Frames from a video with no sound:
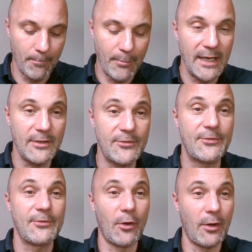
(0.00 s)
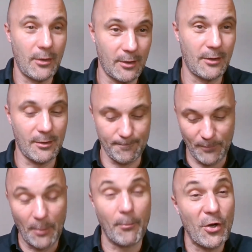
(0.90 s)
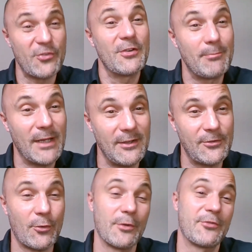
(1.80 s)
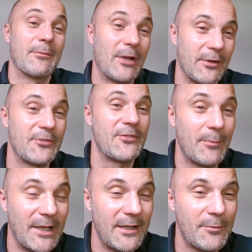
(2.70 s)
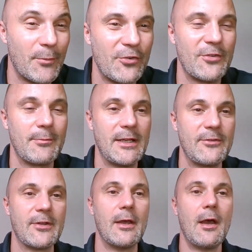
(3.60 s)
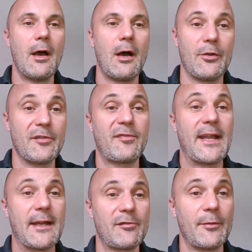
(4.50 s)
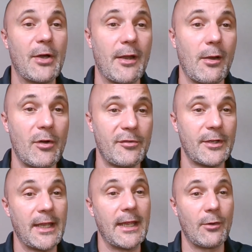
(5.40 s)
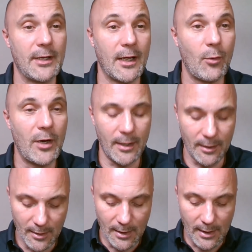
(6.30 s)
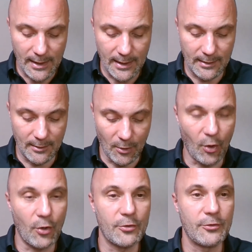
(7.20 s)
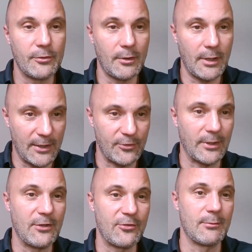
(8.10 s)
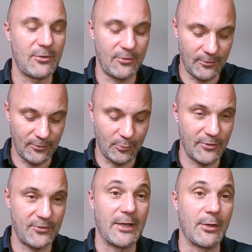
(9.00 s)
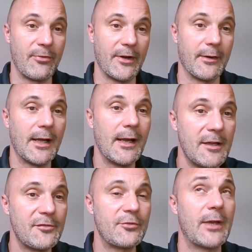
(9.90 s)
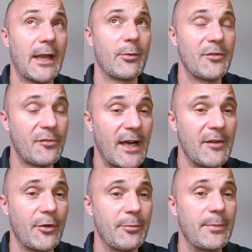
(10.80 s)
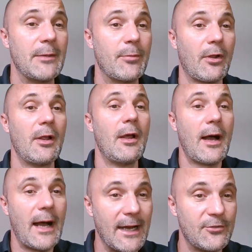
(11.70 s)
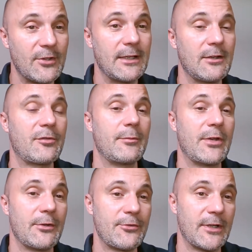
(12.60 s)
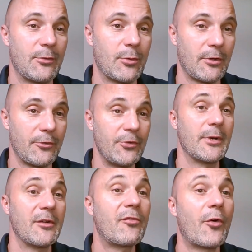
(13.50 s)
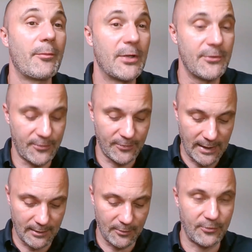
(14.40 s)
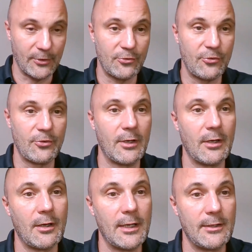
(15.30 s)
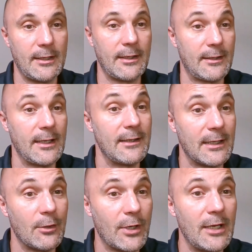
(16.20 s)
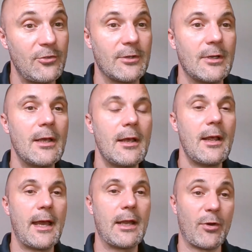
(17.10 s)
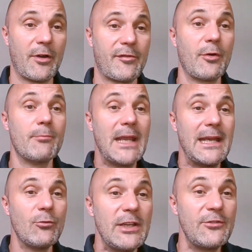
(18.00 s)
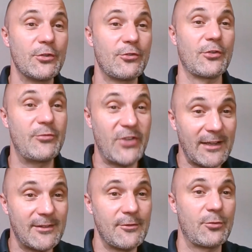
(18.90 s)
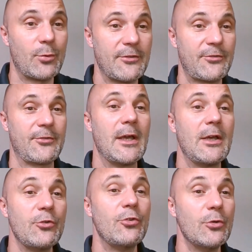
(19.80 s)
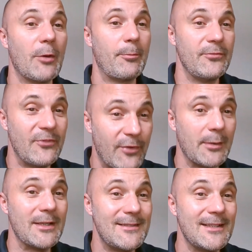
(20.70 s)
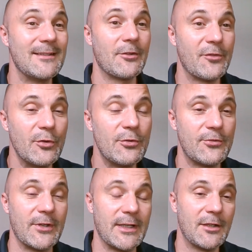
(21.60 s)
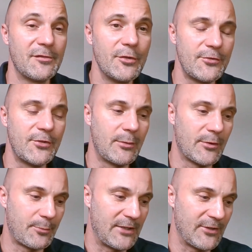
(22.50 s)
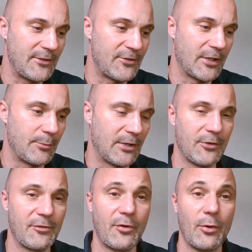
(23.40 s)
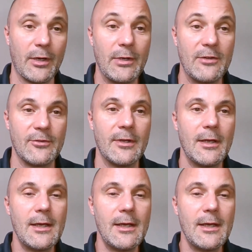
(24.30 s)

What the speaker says: a base, a Martian base, or a simulated Martian base on the flank of the Mauna Loa volcano in Hawaii, and long isolation missions were set up there. And I lived together with 5 other people, isolated from the outside world during 4 months in that location. And one of our main research objectives was to do a very detailed food study. And the food study was basically set up because of the following reason.